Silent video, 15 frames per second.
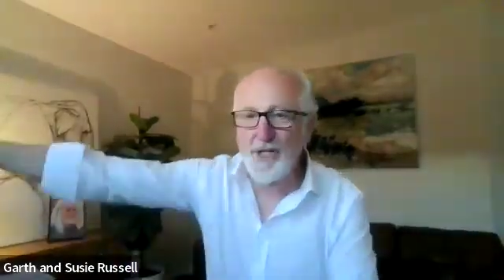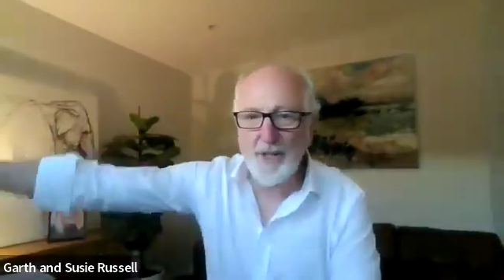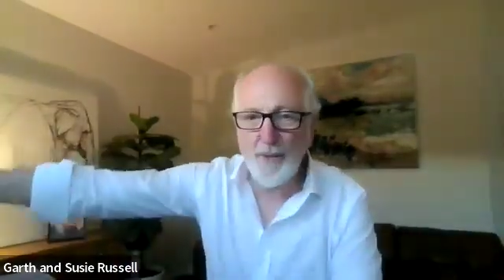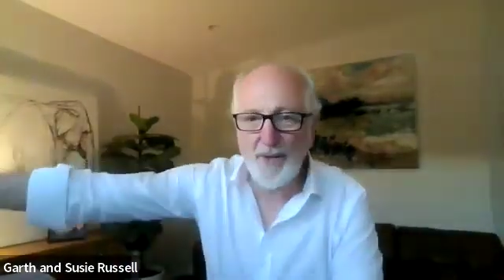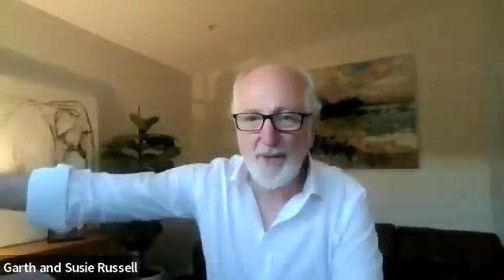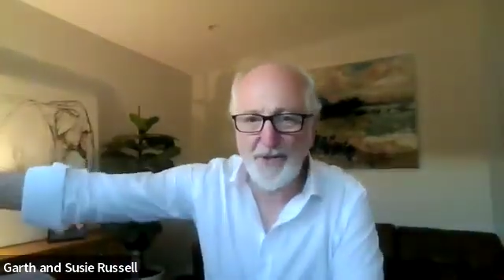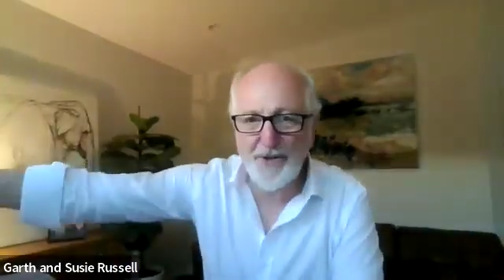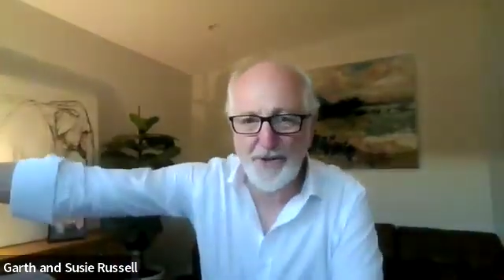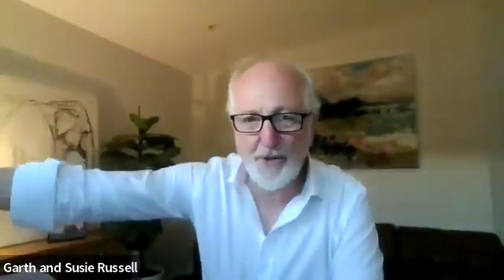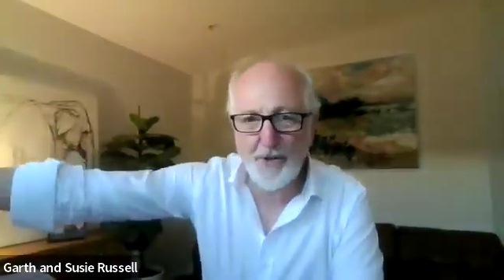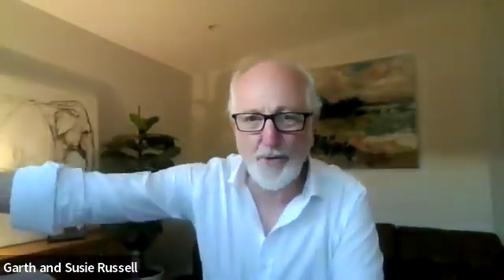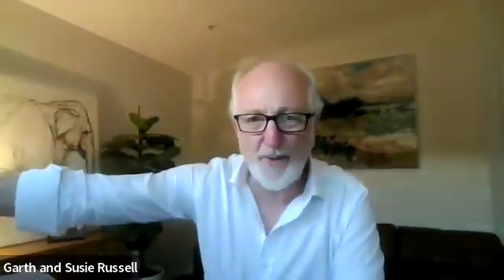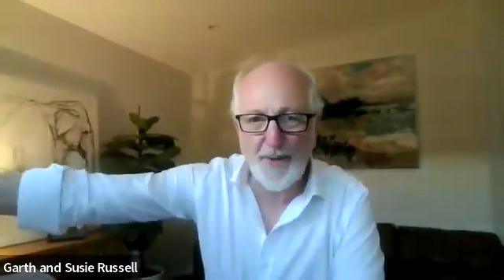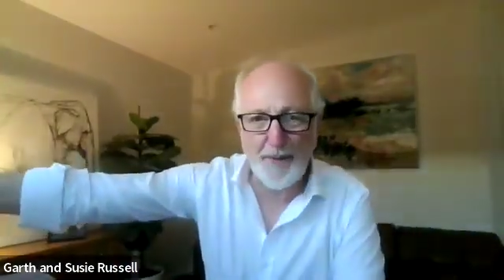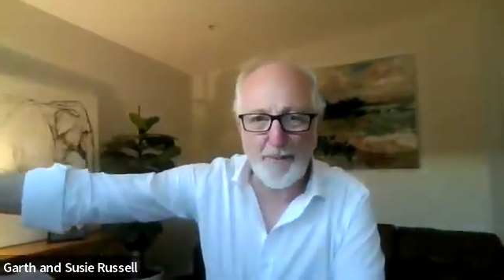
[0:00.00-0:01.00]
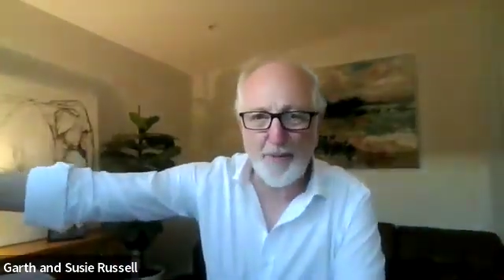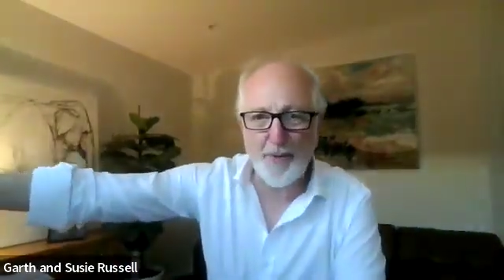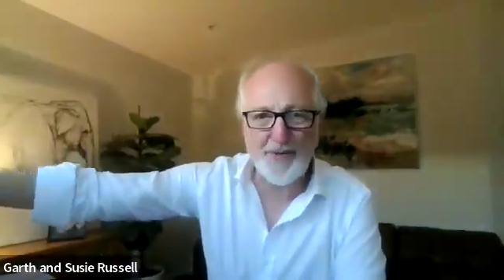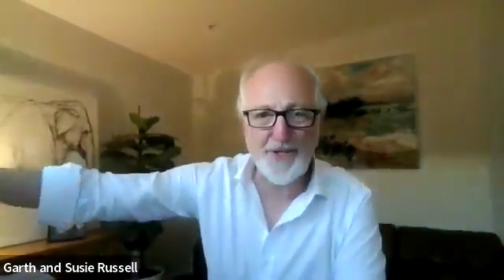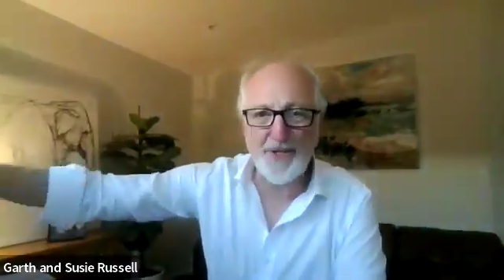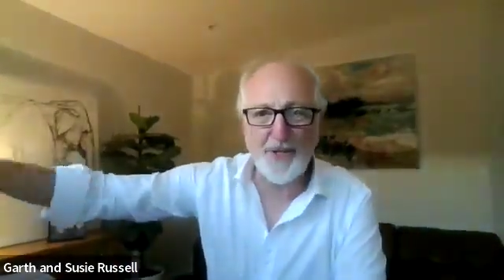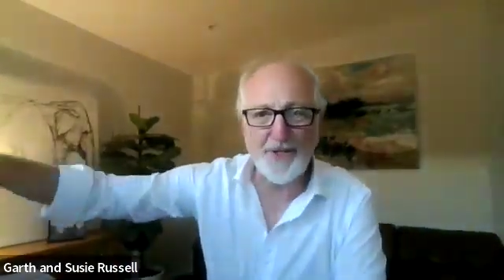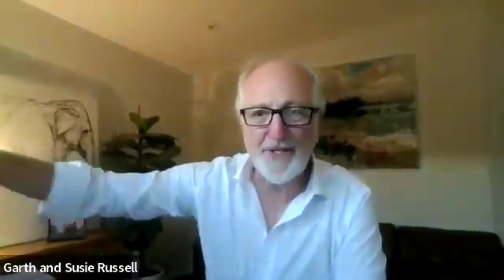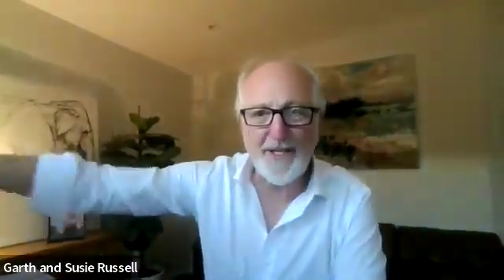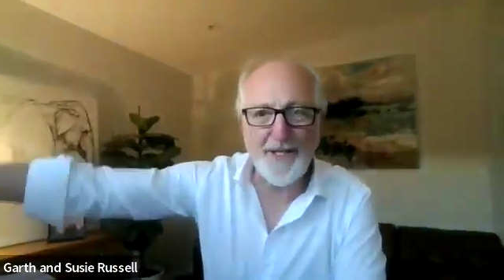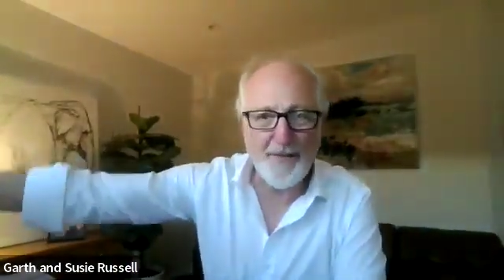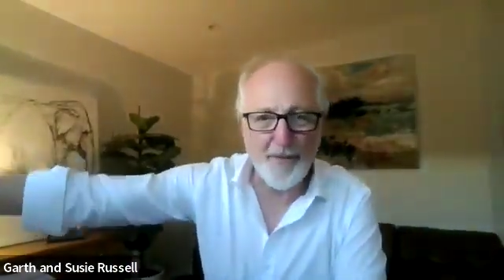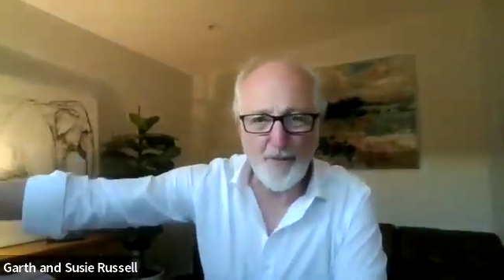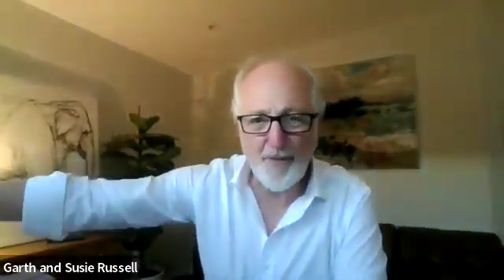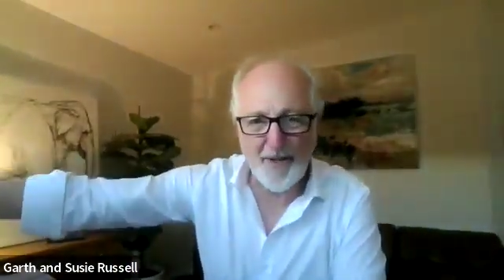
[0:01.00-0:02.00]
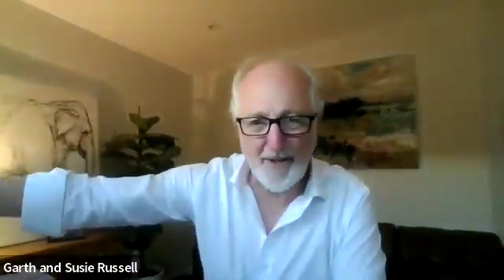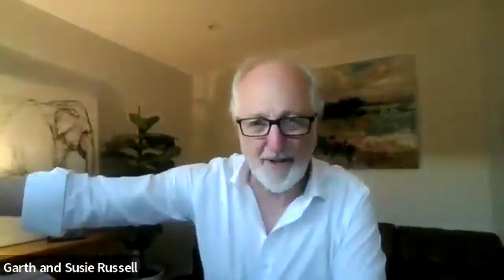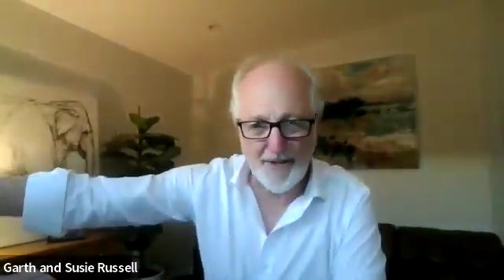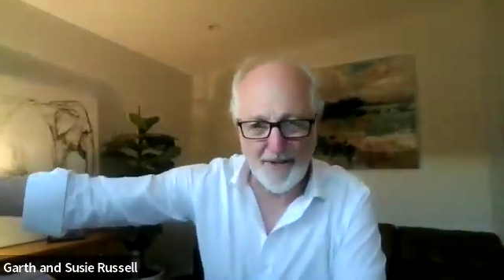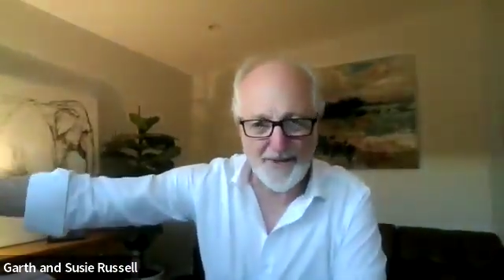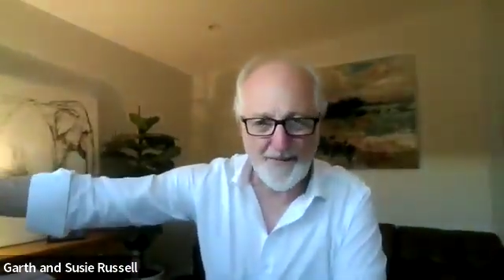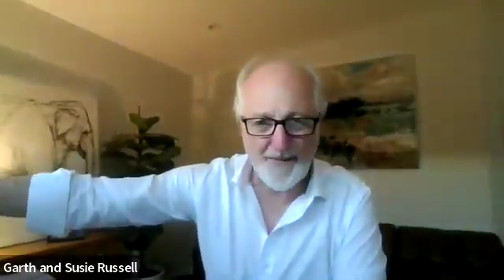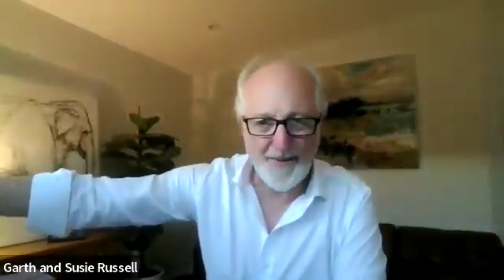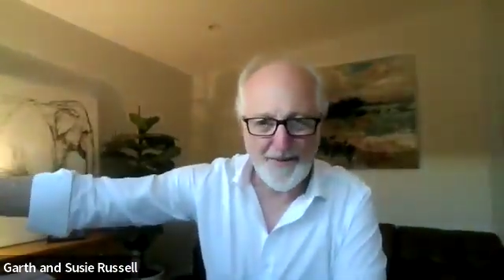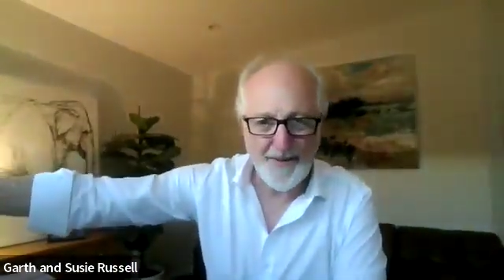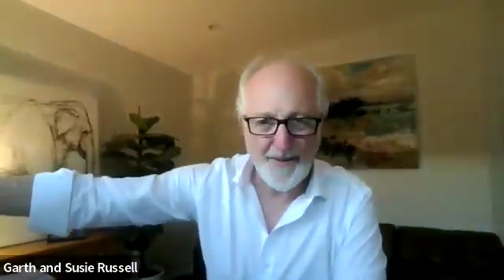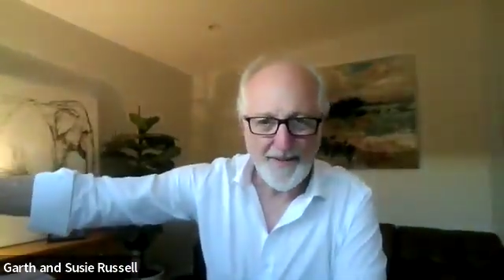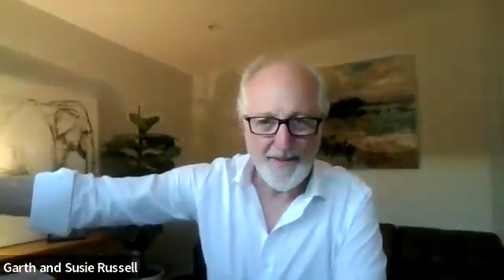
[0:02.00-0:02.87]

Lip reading: I actually went to school with that person and I didn't even realize it.